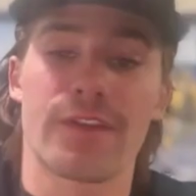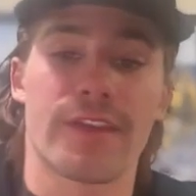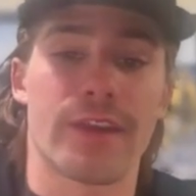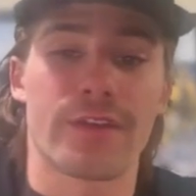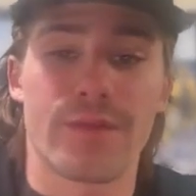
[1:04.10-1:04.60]

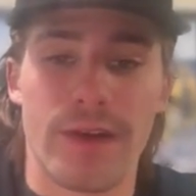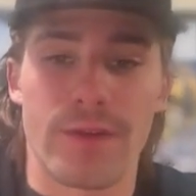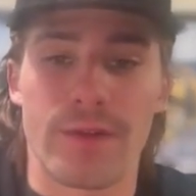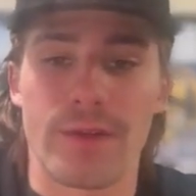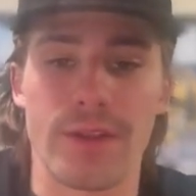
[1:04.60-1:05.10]
sales
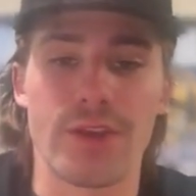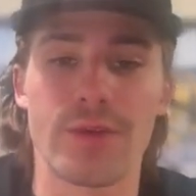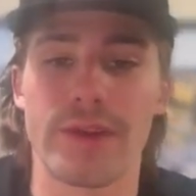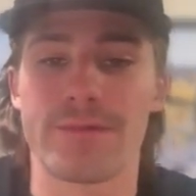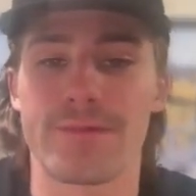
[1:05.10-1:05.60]
funnel, you
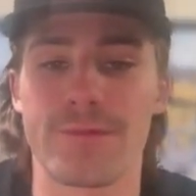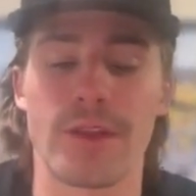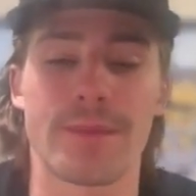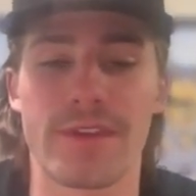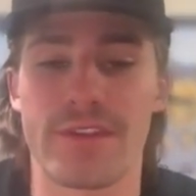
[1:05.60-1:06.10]
can
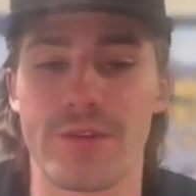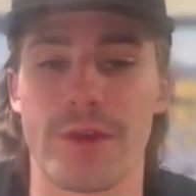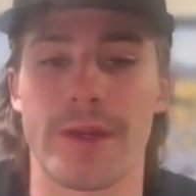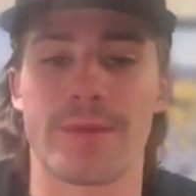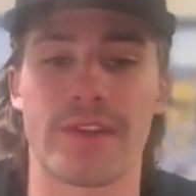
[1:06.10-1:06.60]
flip the
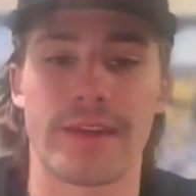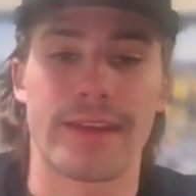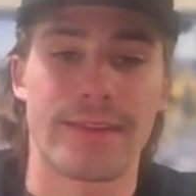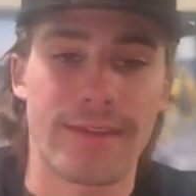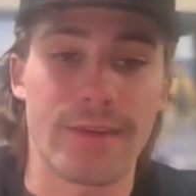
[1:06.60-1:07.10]
script and
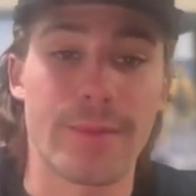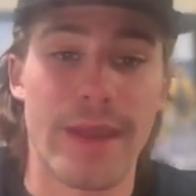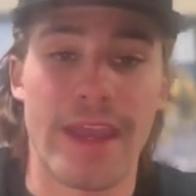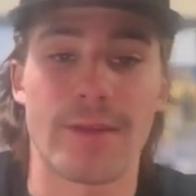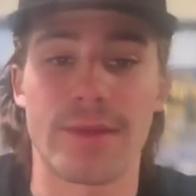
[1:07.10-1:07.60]
get this
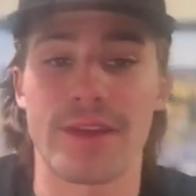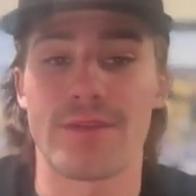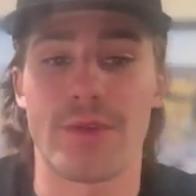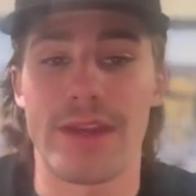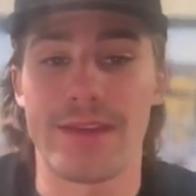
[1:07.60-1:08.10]
abandonment
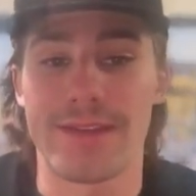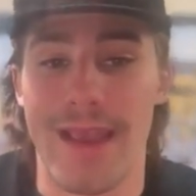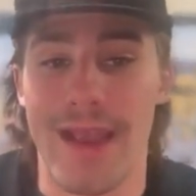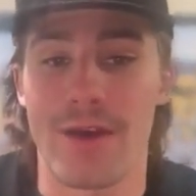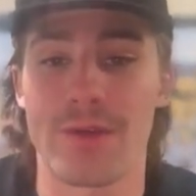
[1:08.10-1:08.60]
rate
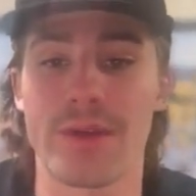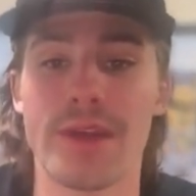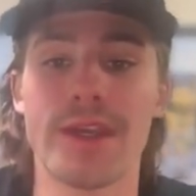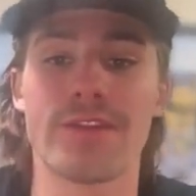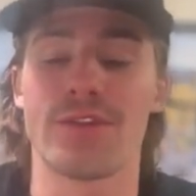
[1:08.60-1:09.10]
down
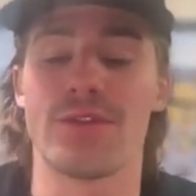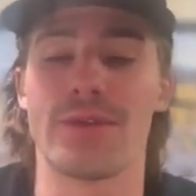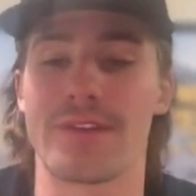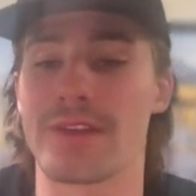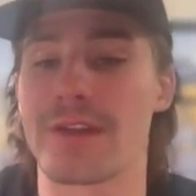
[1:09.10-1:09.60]

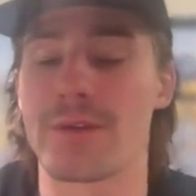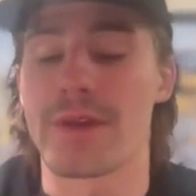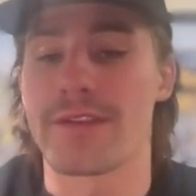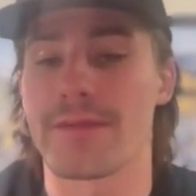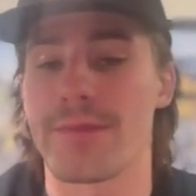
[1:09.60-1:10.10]
to as little
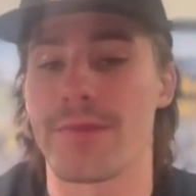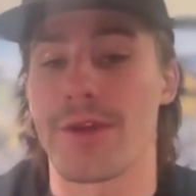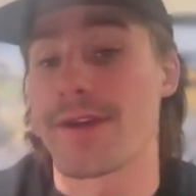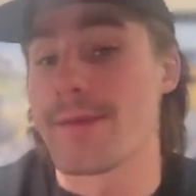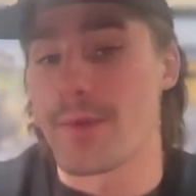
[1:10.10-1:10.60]
as
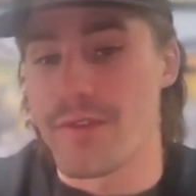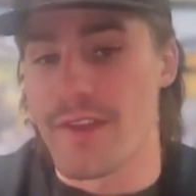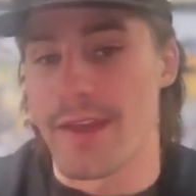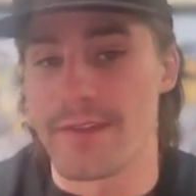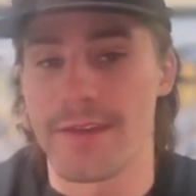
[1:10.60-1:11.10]

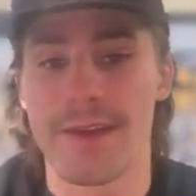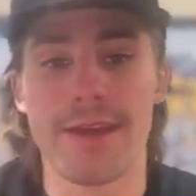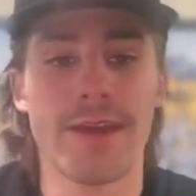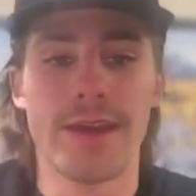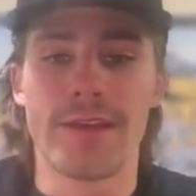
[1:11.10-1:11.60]
30%.
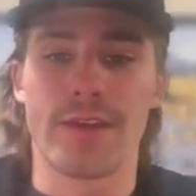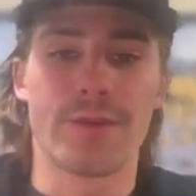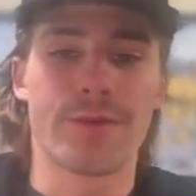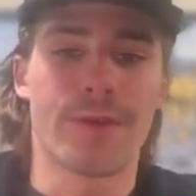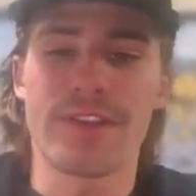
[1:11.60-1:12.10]

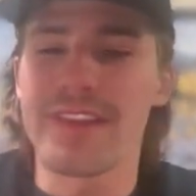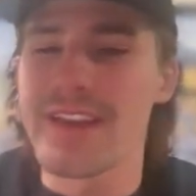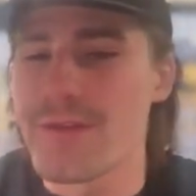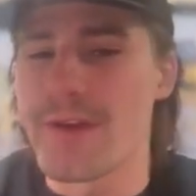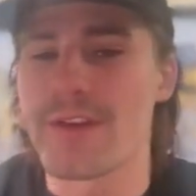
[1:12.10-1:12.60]
So, first
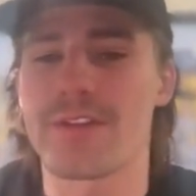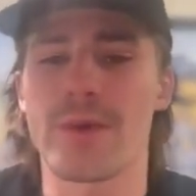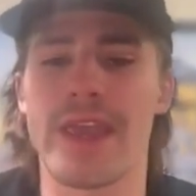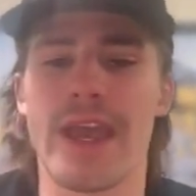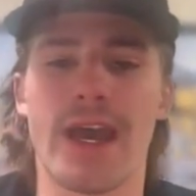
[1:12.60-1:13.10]
things first,
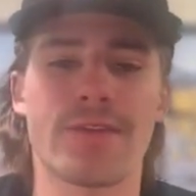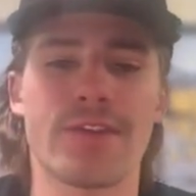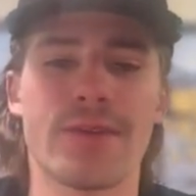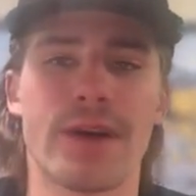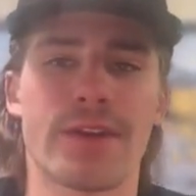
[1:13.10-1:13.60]
we have
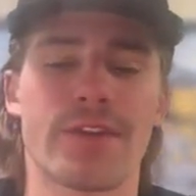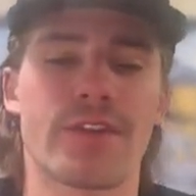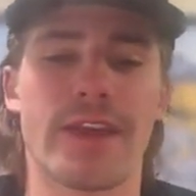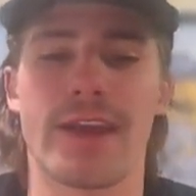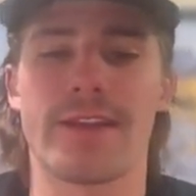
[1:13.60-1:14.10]
to
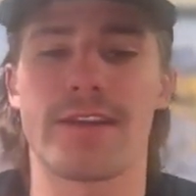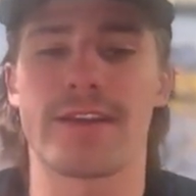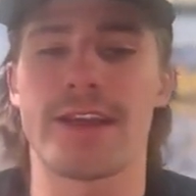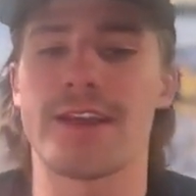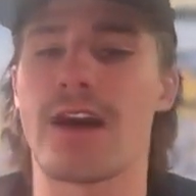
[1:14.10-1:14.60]
understand the
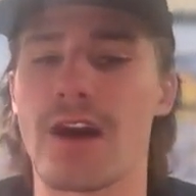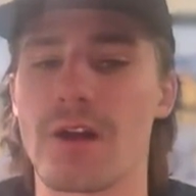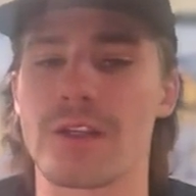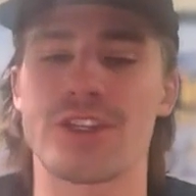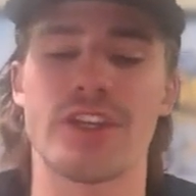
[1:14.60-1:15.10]

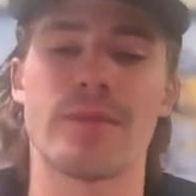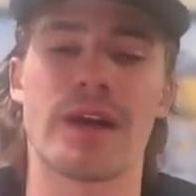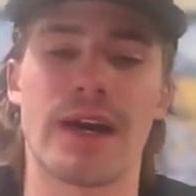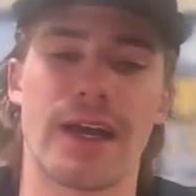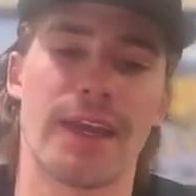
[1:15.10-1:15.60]
psychology
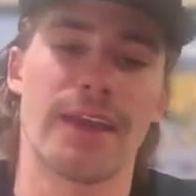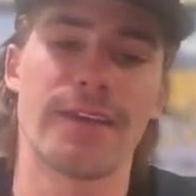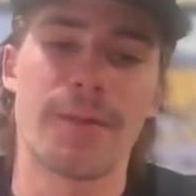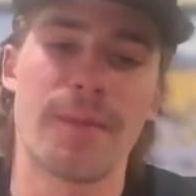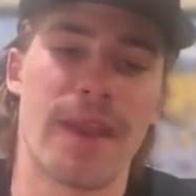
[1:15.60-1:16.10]

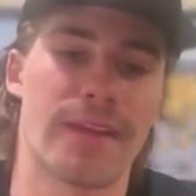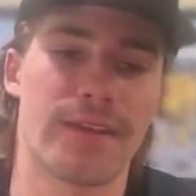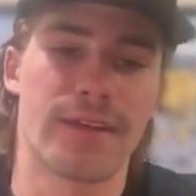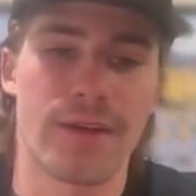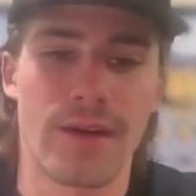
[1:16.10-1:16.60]
behind
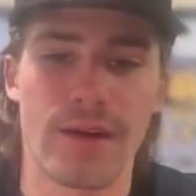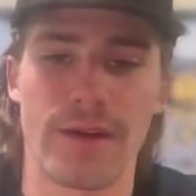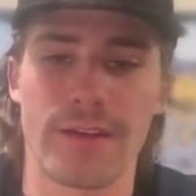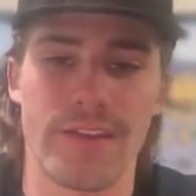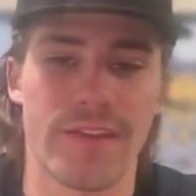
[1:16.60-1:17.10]
abandoned
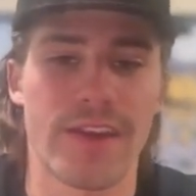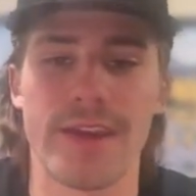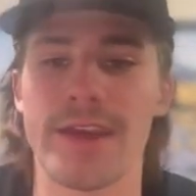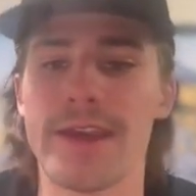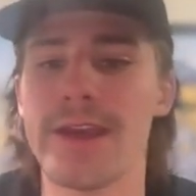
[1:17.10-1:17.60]
carts. See,